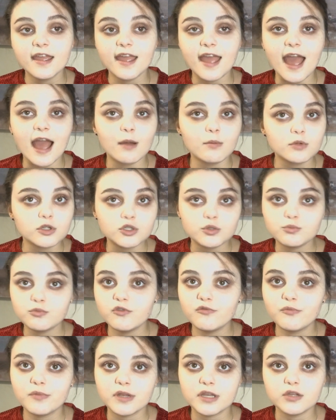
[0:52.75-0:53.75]
how much
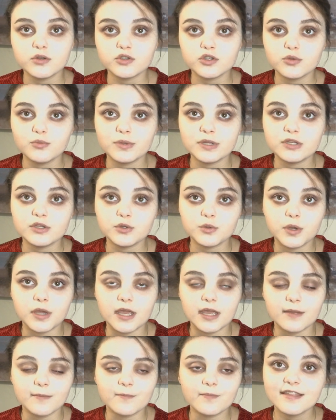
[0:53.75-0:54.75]
movement you should be
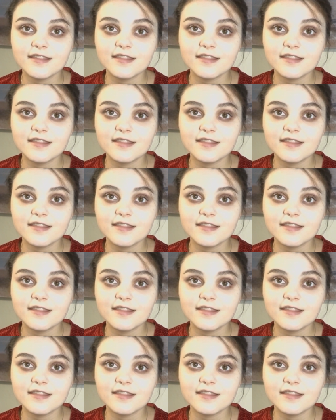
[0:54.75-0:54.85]
doing.